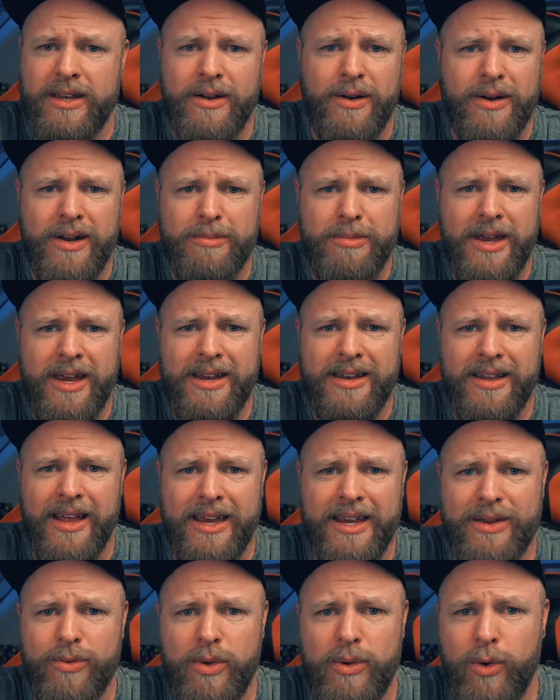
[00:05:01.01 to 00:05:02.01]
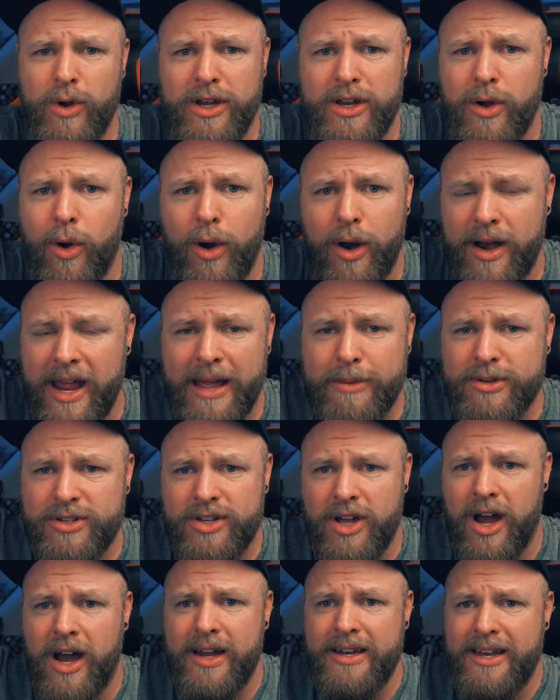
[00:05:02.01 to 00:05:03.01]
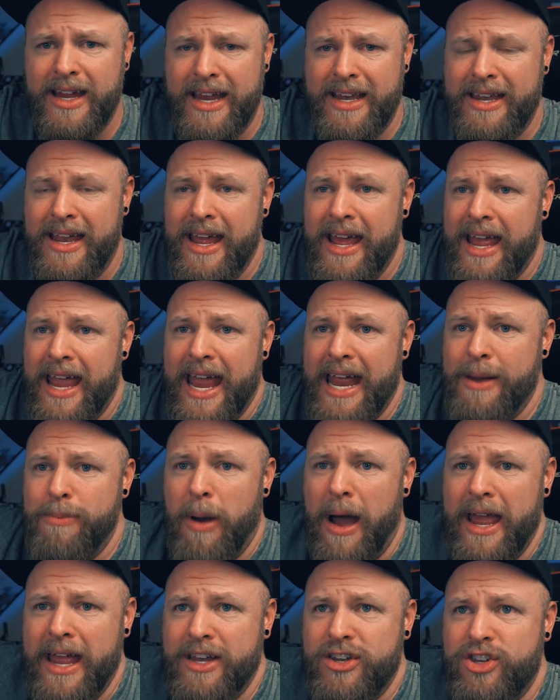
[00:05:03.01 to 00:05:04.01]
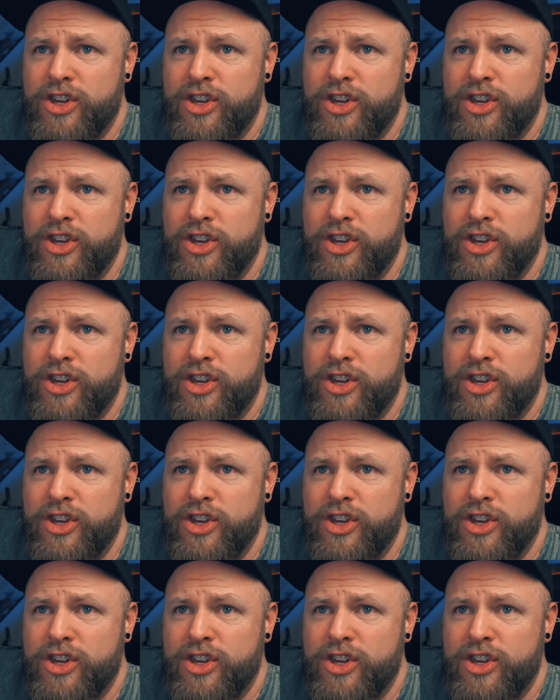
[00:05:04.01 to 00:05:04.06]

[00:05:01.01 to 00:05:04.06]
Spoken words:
You know what I mean? Like, we wouldn't go on Amazon and buy a